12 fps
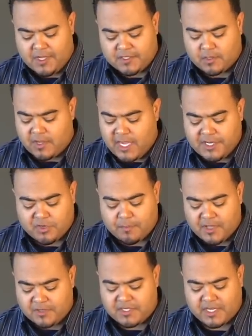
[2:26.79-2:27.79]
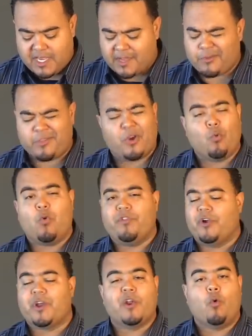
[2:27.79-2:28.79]
So eat your meals together.
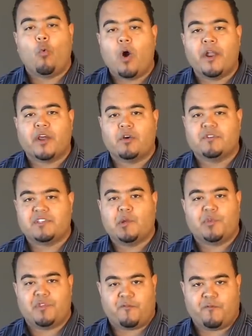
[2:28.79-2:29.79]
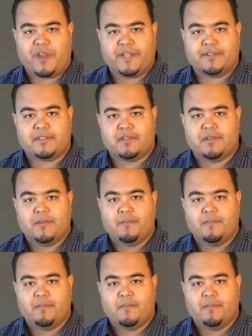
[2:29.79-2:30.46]
They're going to want to go sit with their friends.